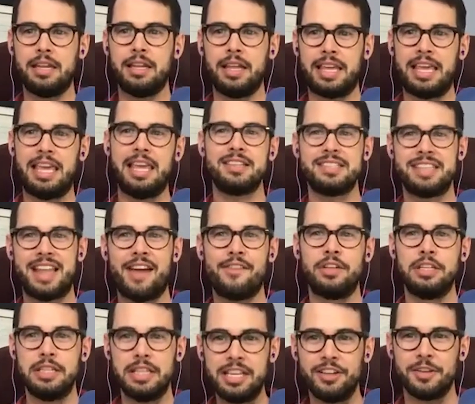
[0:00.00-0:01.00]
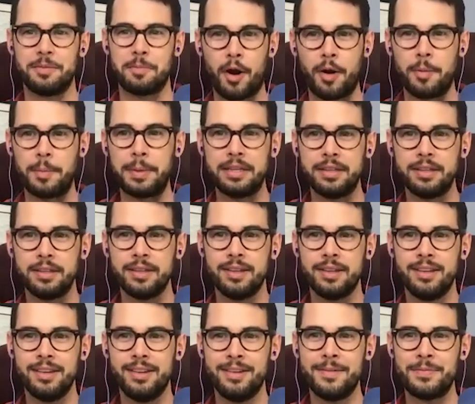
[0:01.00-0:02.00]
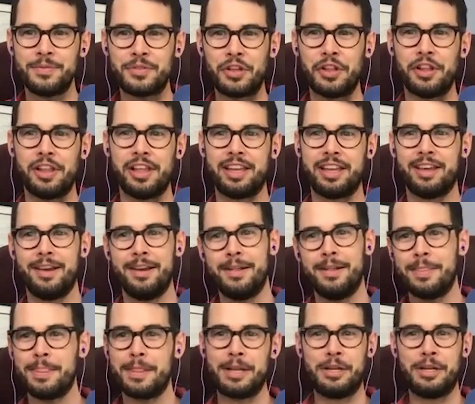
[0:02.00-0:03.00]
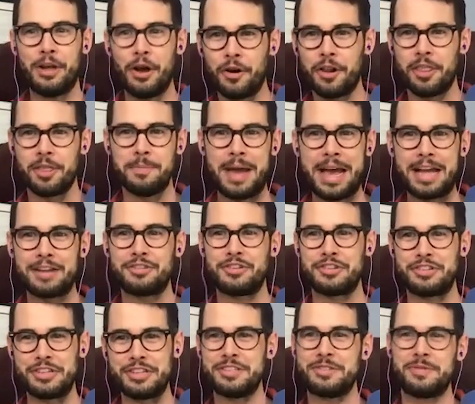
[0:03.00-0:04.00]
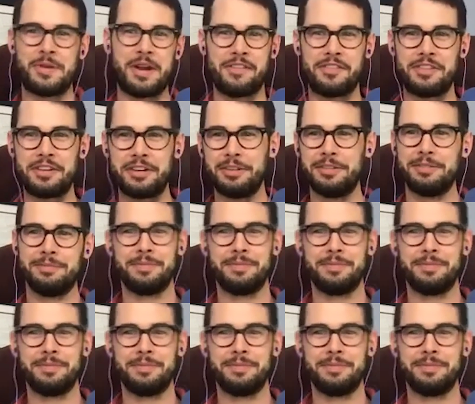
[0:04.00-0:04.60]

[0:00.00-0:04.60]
Like, he doesn't have a legal department to like go to the mattresses whenever